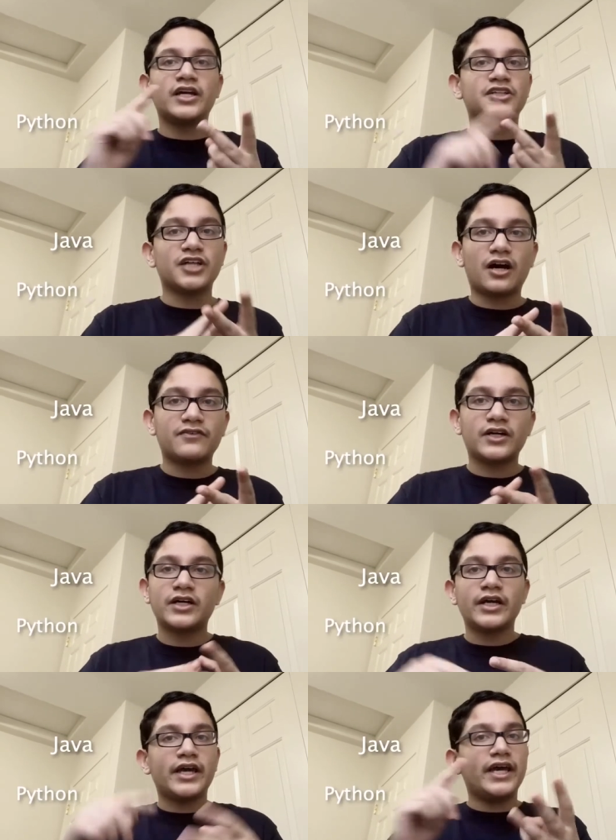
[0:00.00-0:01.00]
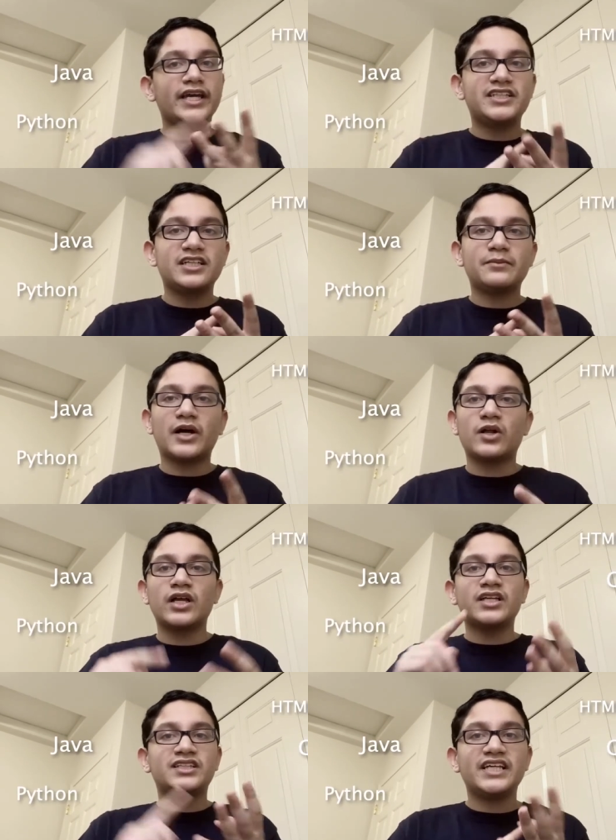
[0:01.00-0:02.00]
Java, HTML,
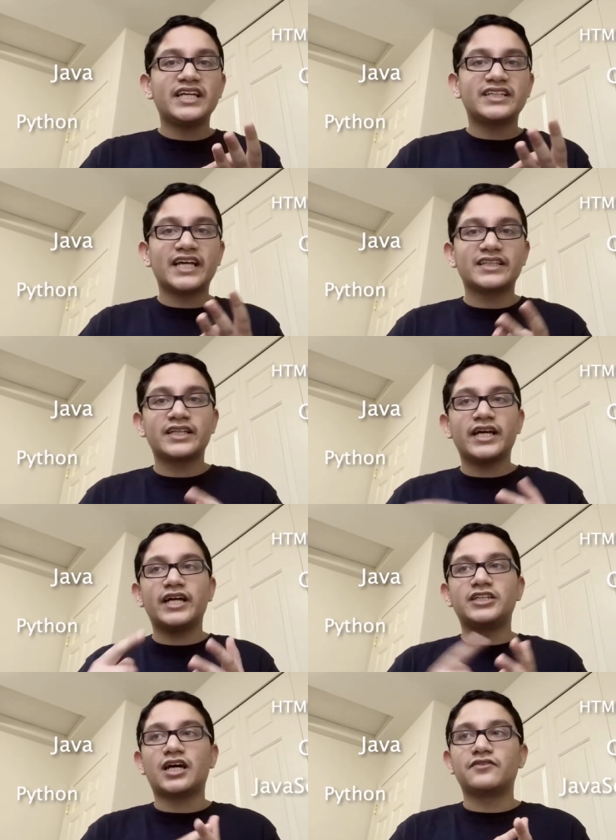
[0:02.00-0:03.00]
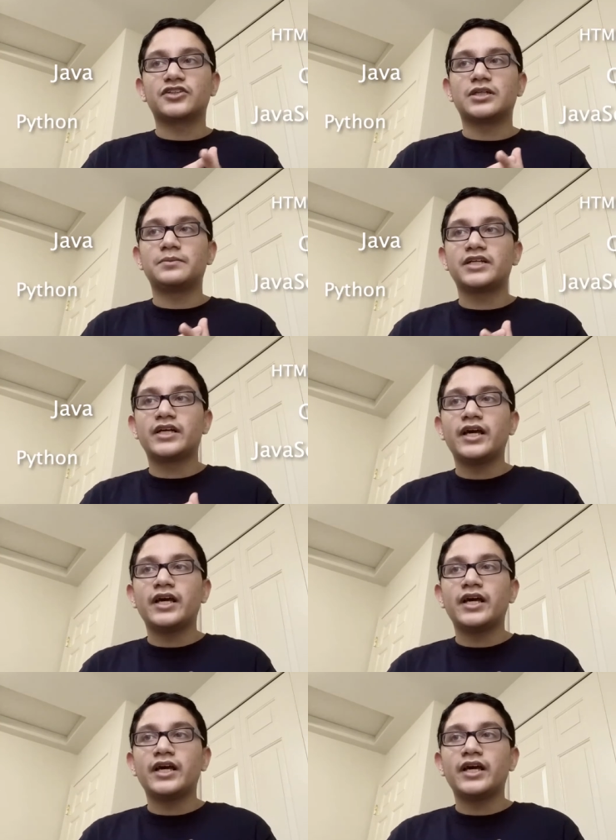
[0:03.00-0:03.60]
CSS, and JavaScript.